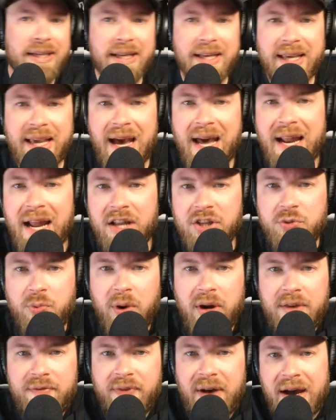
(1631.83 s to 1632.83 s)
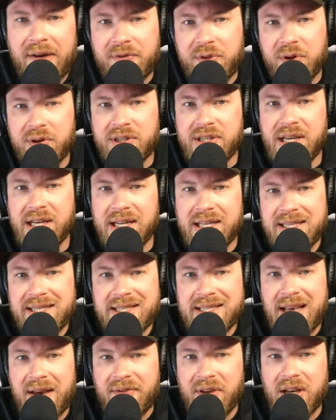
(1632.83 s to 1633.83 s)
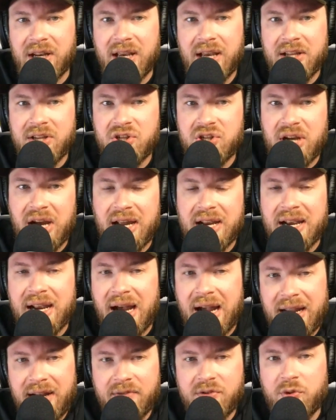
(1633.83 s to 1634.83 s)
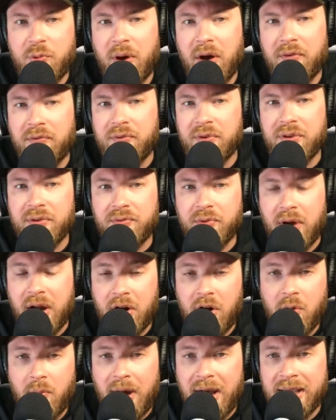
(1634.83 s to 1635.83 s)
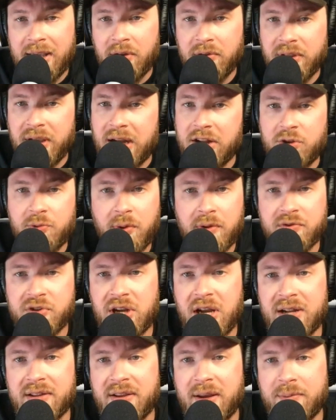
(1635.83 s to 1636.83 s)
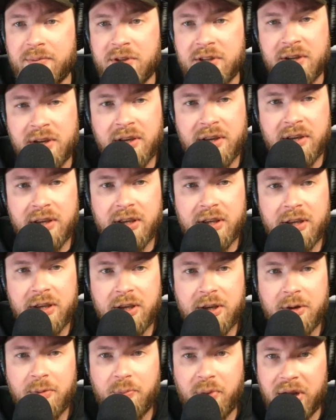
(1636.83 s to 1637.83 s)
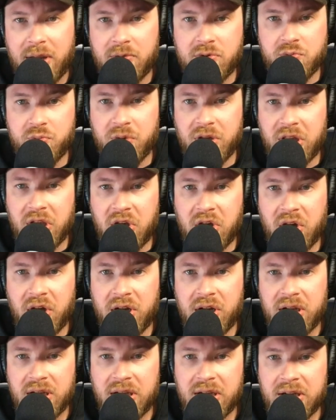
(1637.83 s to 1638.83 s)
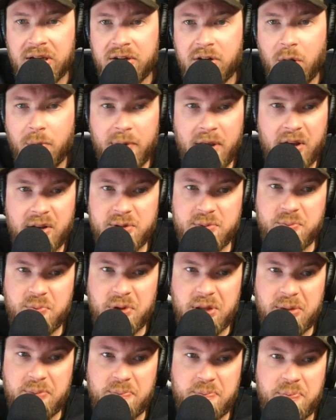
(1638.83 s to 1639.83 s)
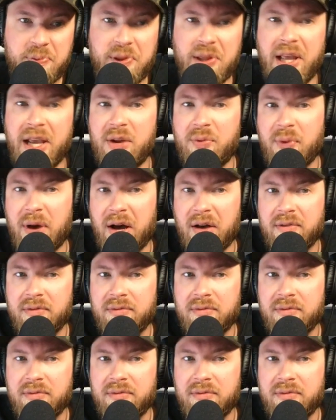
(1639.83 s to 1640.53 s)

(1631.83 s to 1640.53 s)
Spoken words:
Cat had 25, 13, and 7 and shot 9 of 12 from the floor. I don't know why he only got 12 shot attempts, but he was really good. Nobody else really played well.